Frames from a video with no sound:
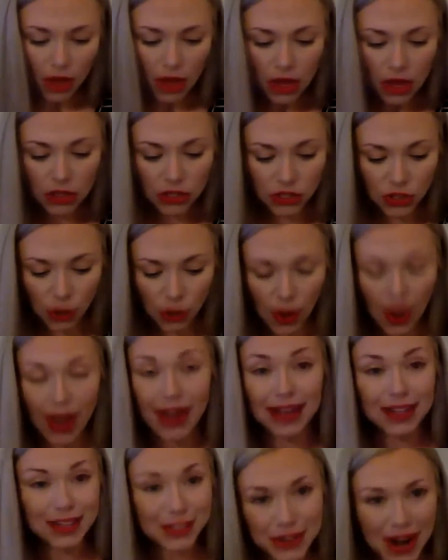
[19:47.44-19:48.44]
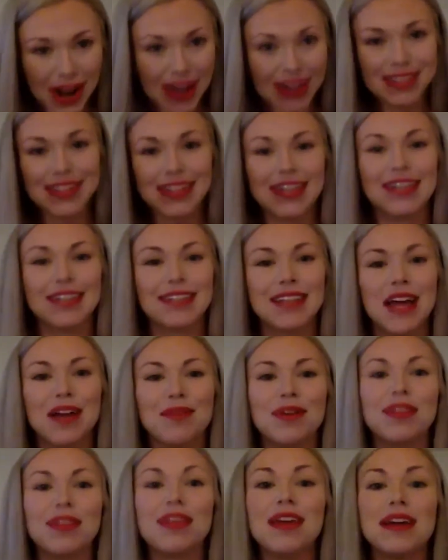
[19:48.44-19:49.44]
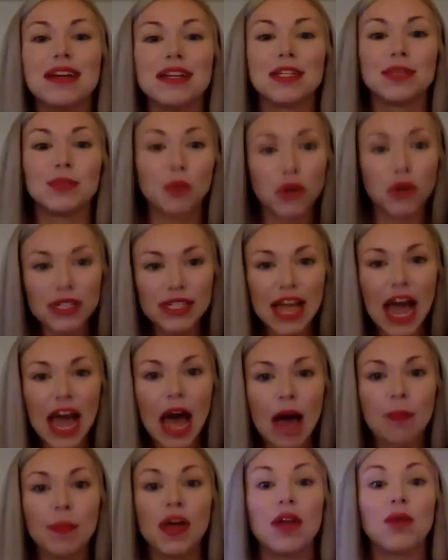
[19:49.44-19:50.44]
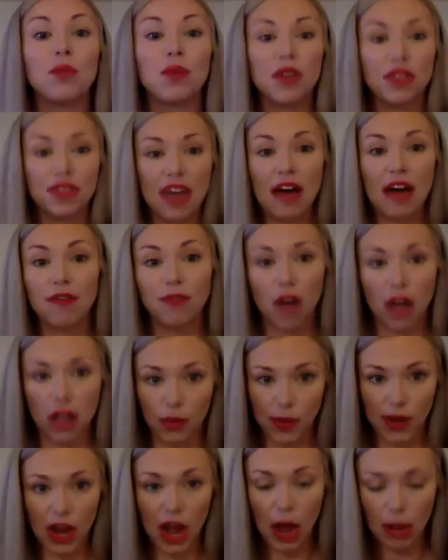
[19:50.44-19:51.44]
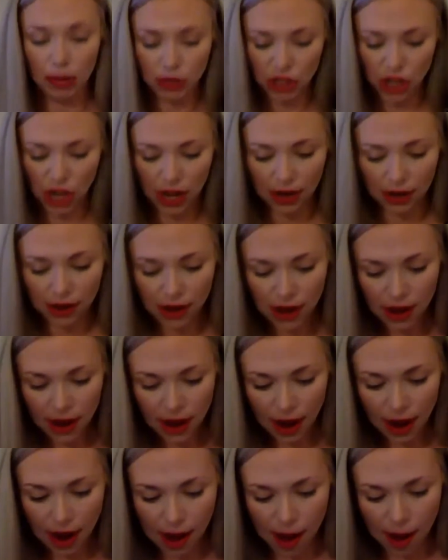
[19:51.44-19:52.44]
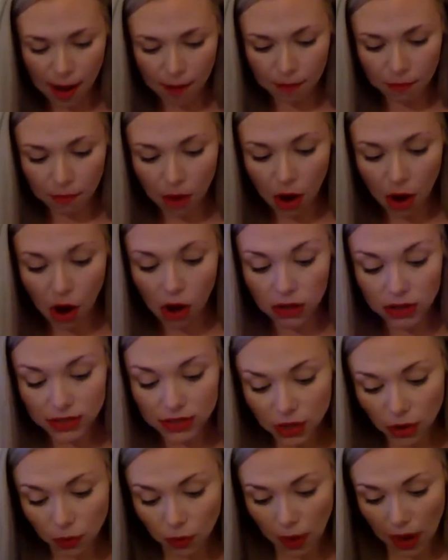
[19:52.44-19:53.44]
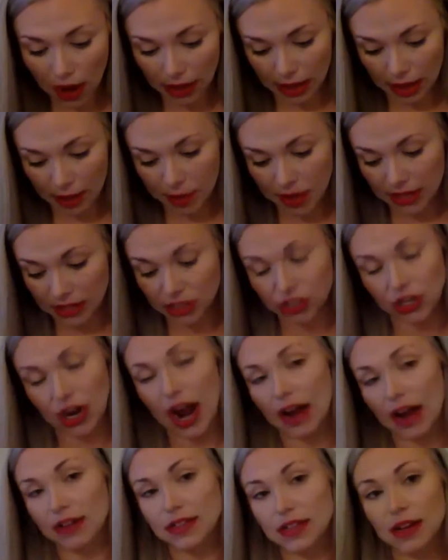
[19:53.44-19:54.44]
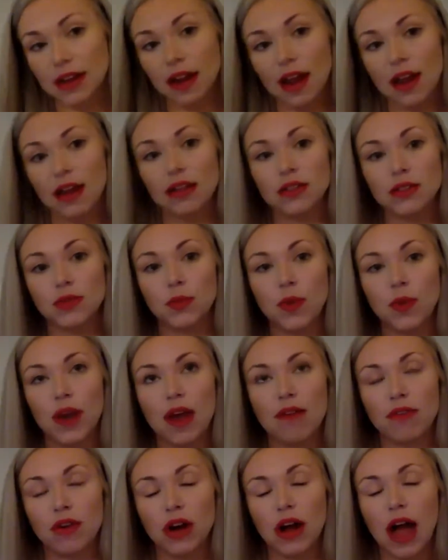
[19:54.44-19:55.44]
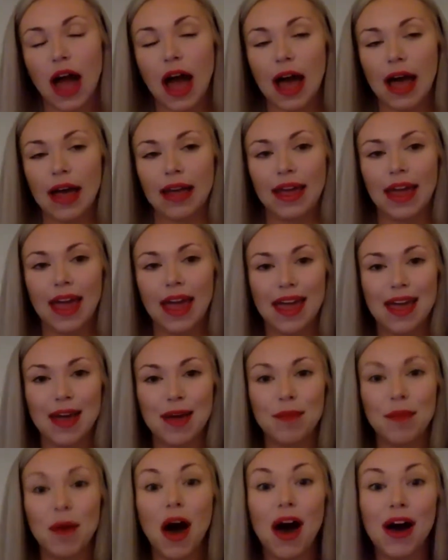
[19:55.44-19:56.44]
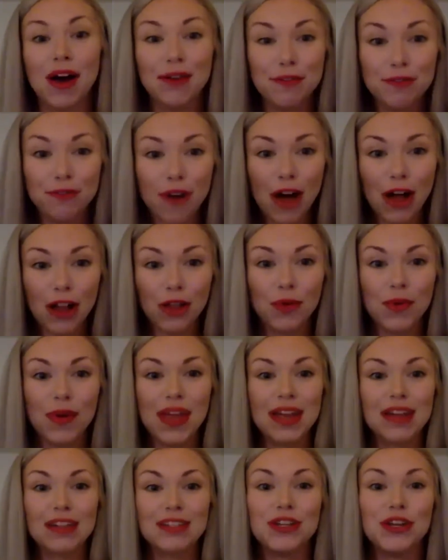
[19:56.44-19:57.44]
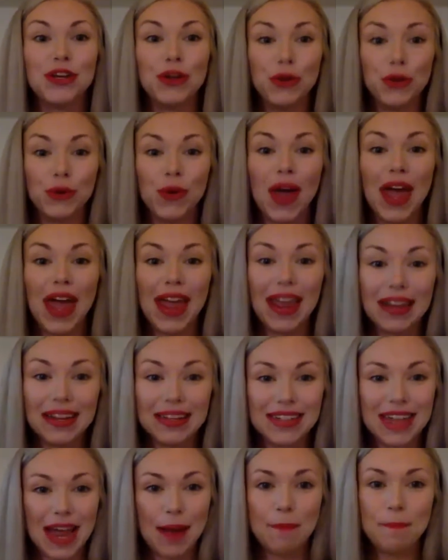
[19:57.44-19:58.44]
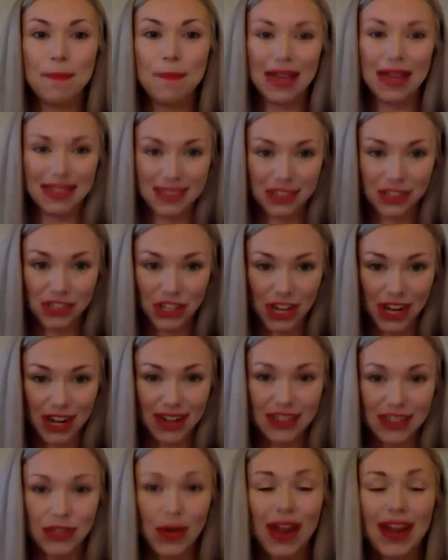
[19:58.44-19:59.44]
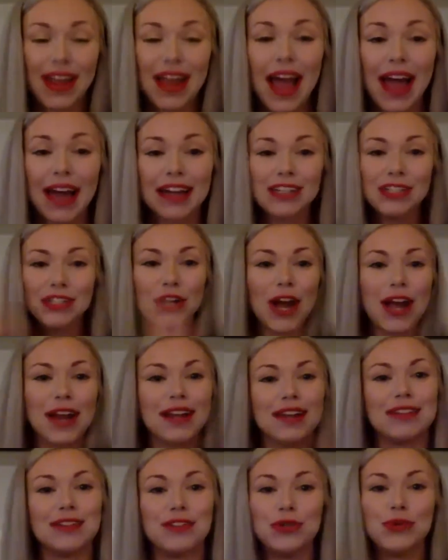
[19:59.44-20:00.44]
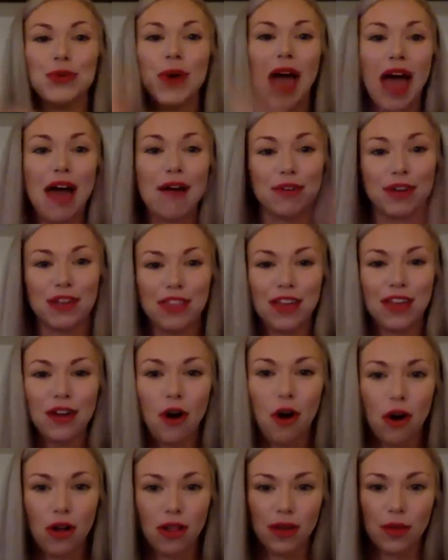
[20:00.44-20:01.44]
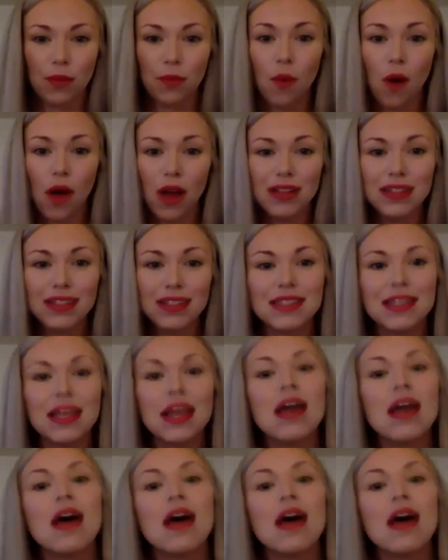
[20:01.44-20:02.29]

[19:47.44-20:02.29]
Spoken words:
So I interact, like I said, with the Explore tab and with that following option. Also, while I'm interacting is whenever I am unfollowing too and I'm messaging. So I kind of try to do everything all at once.